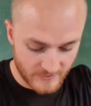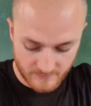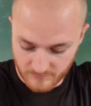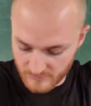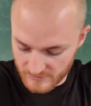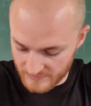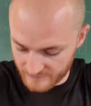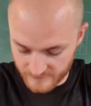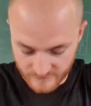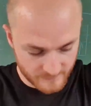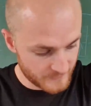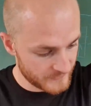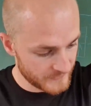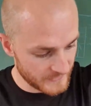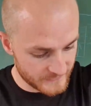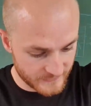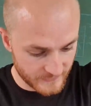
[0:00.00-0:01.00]
at Branston
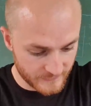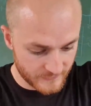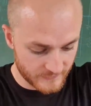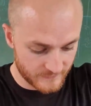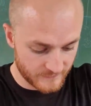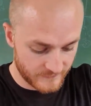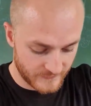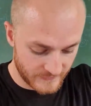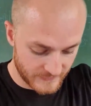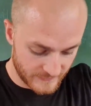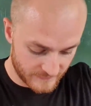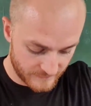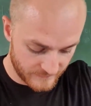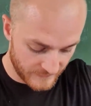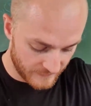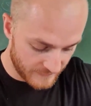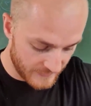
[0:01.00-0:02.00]
Potatoes couldn't
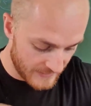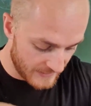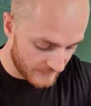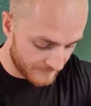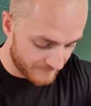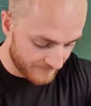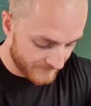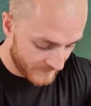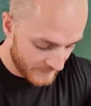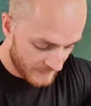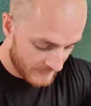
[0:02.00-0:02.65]
figure it out.